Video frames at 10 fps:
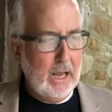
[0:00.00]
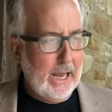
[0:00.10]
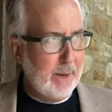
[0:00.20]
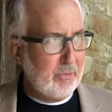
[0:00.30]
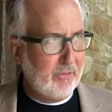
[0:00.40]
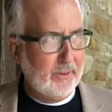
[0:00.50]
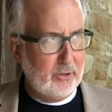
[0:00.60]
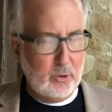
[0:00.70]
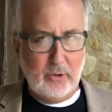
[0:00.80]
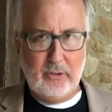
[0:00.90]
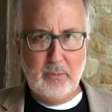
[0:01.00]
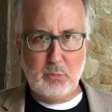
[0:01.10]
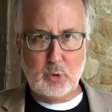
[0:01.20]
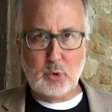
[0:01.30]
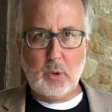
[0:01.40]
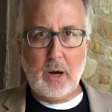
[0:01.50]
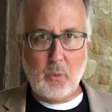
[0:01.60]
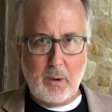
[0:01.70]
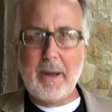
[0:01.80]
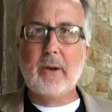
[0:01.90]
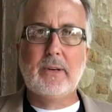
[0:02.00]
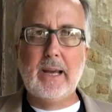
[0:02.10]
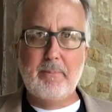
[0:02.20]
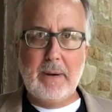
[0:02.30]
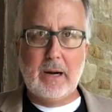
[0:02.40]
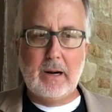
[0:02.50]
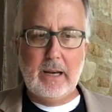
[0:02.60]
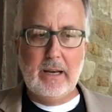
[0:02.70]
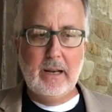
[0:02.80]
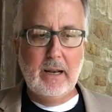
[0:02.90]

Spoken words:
and Professor Christine Bourgeois were about to get married.